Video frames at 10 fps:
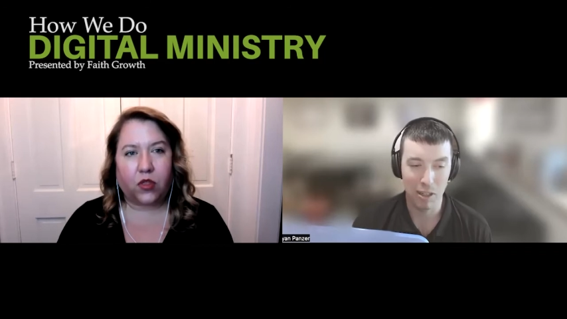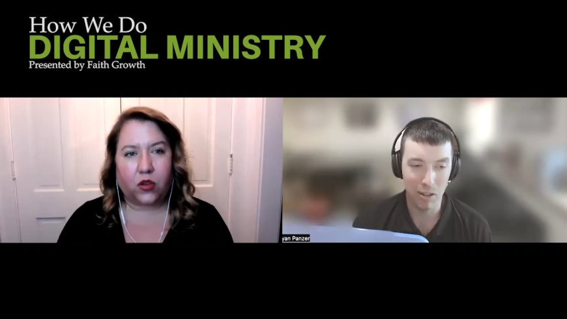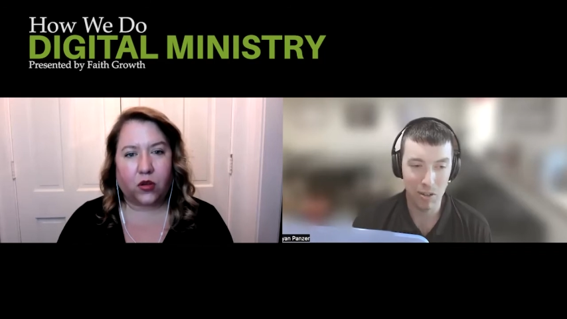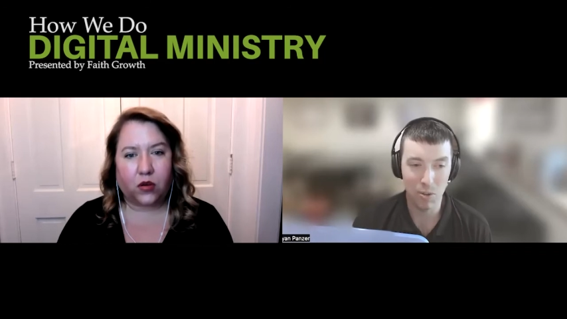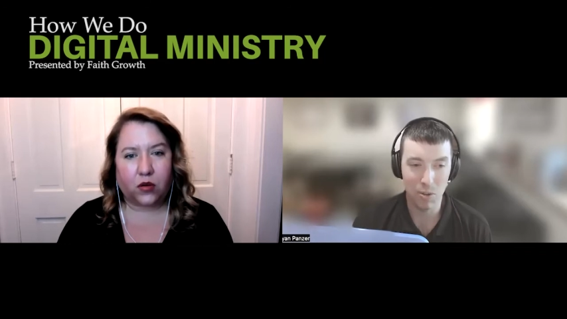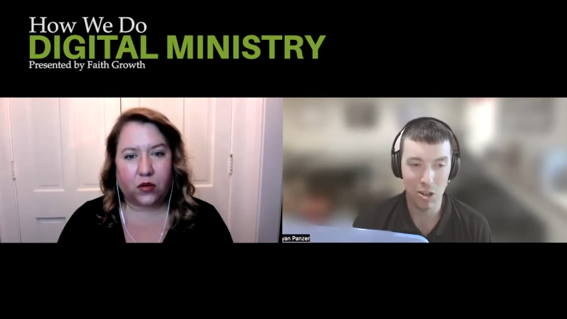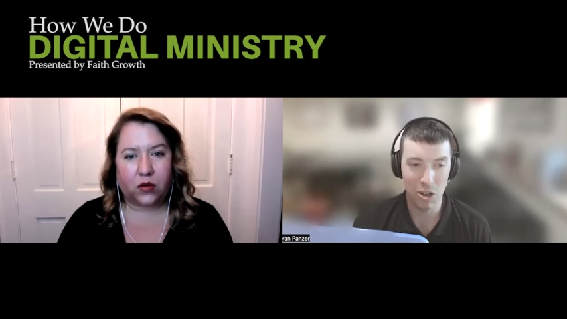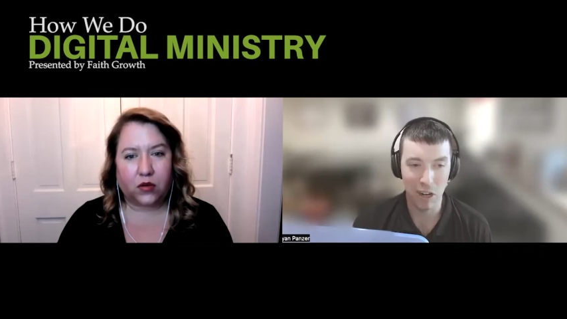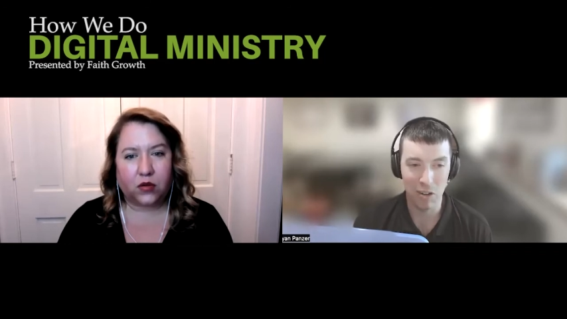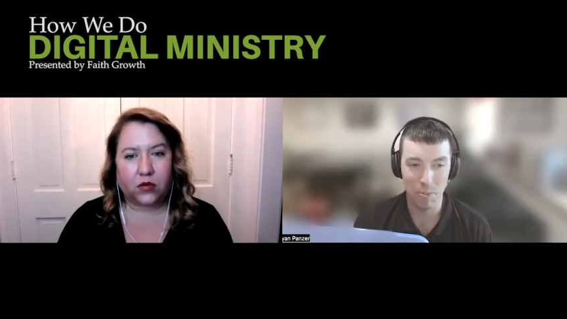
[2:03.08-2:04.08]
Speaker 1: and also the
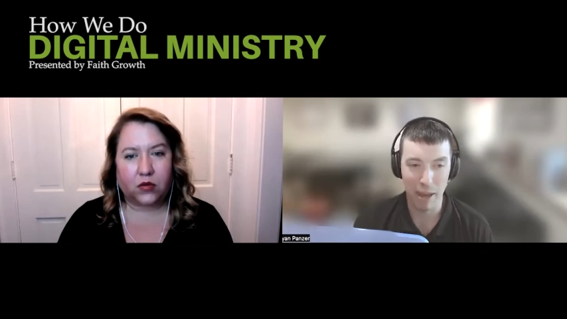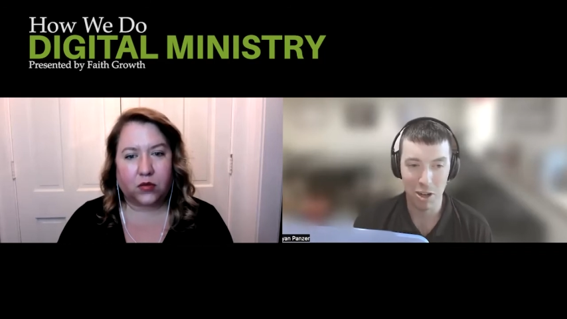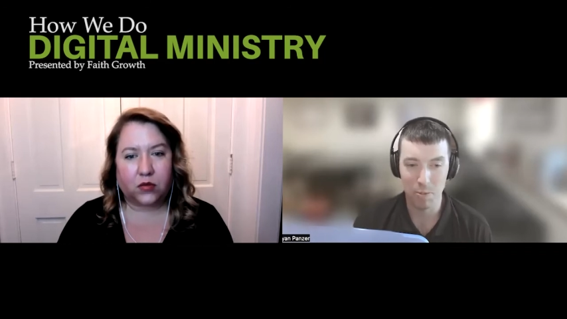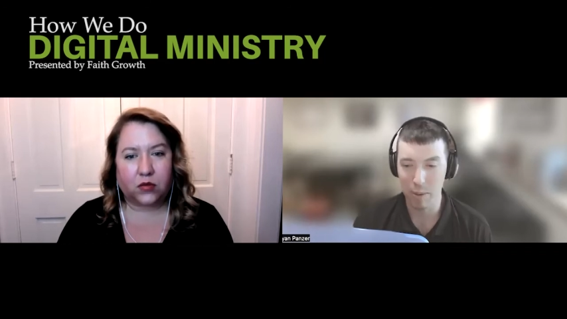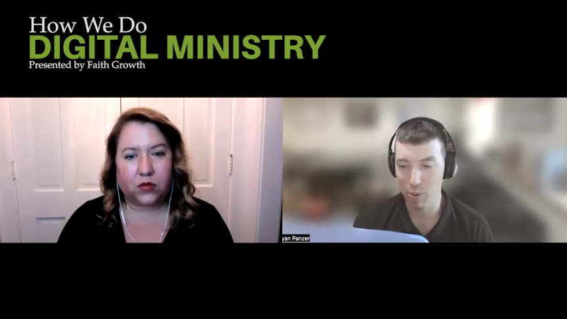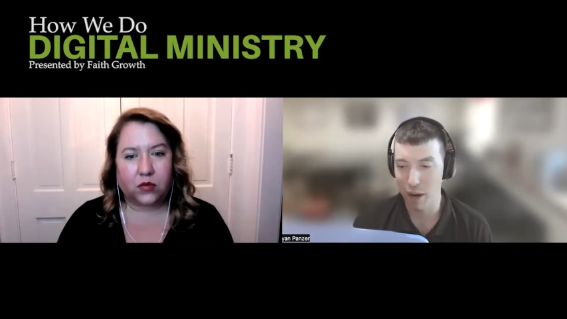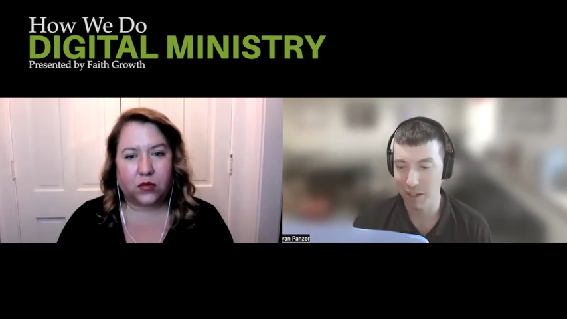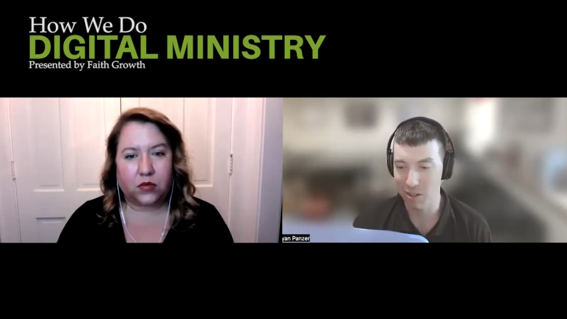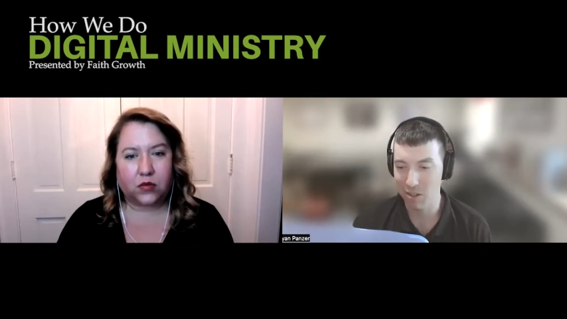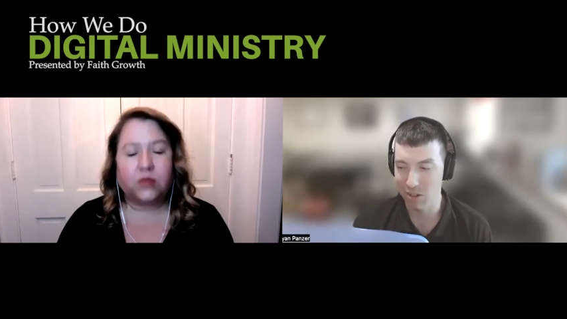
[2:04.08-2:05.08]
change management
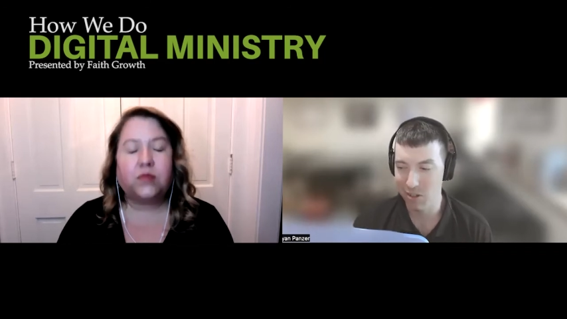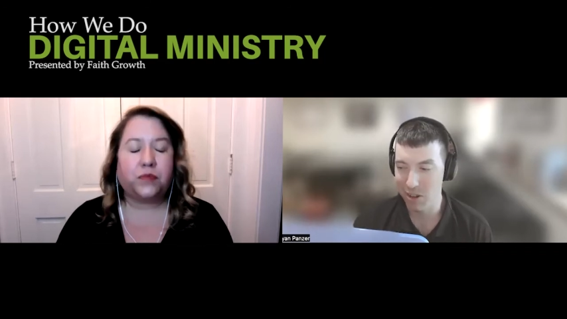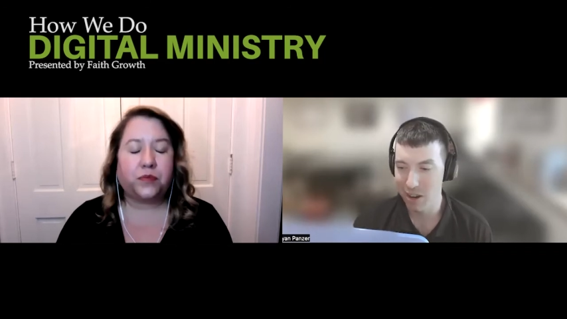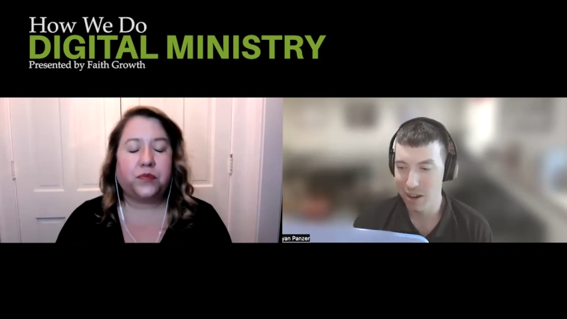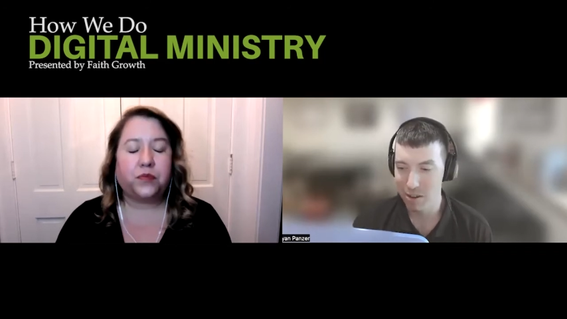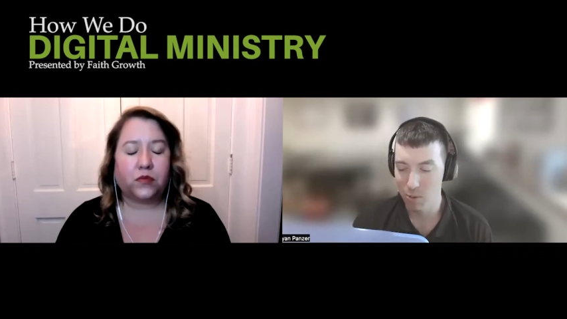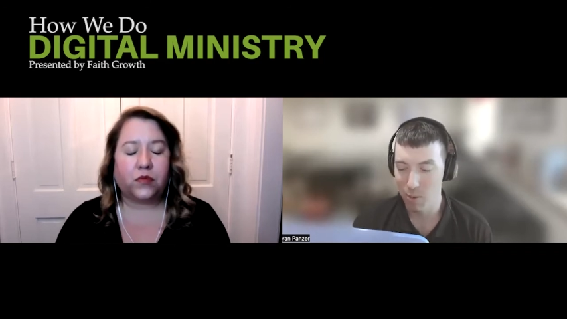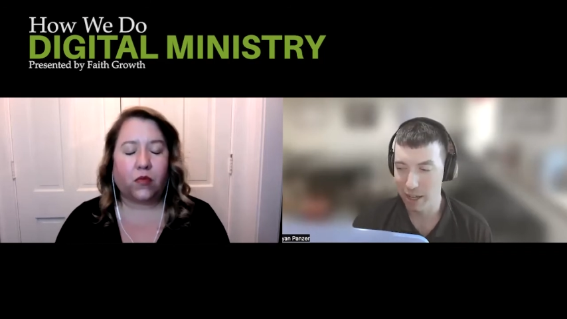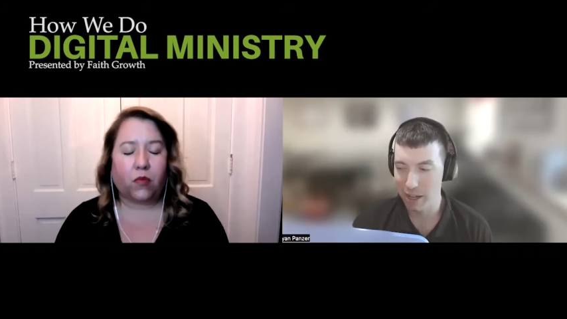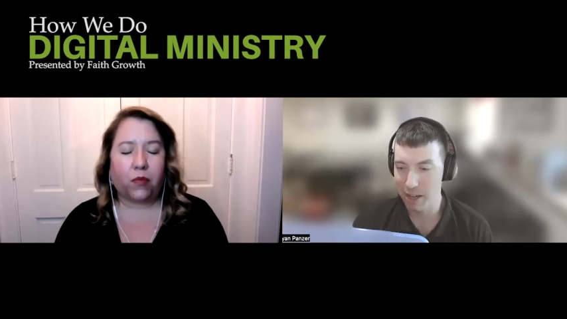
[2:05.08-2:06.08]
practices, mm.
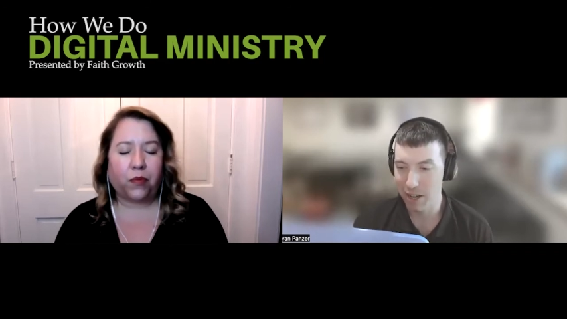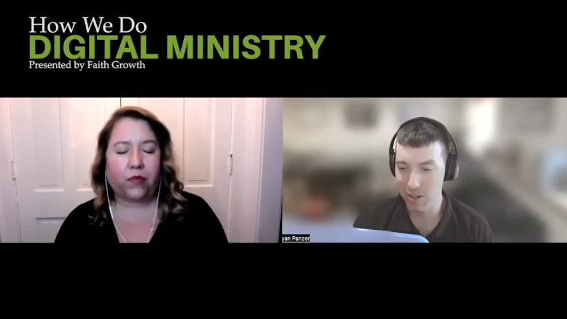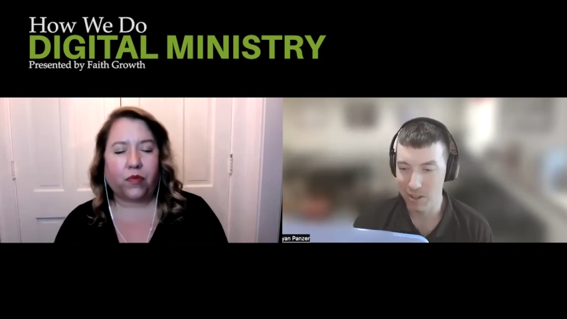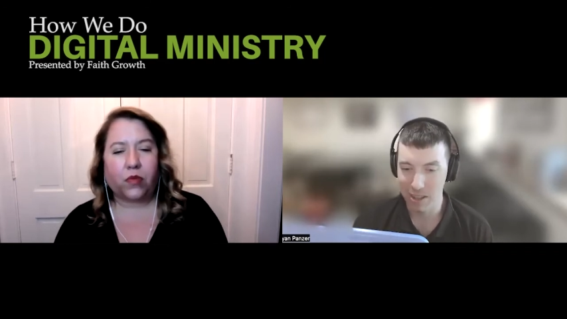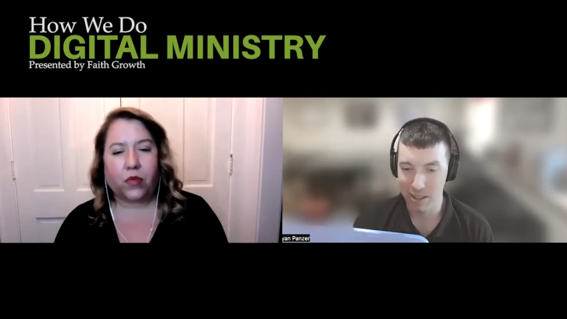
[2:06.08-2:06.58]
recognizing that